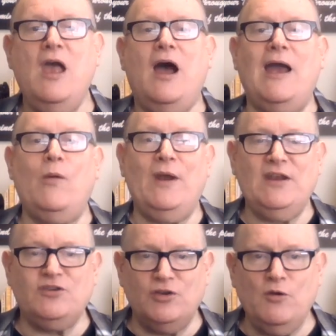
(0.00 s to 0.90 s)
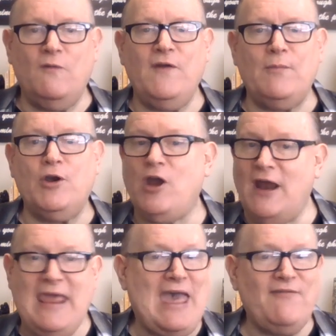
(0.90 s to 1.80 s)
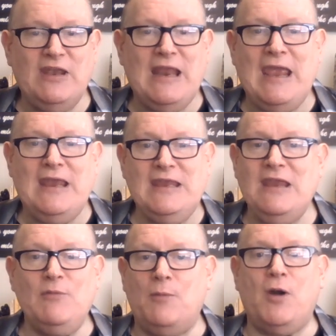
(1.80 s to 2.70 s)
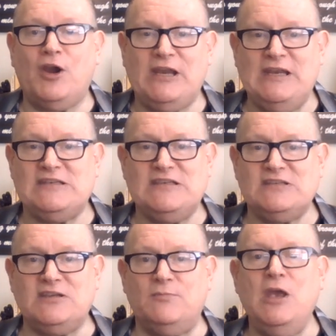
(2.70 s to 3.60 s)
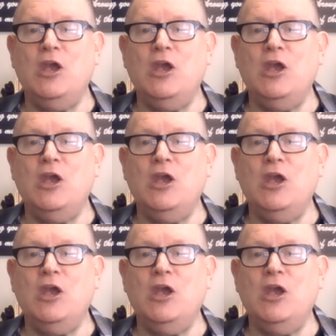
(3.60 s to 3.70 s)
I went into November not having a email marketing system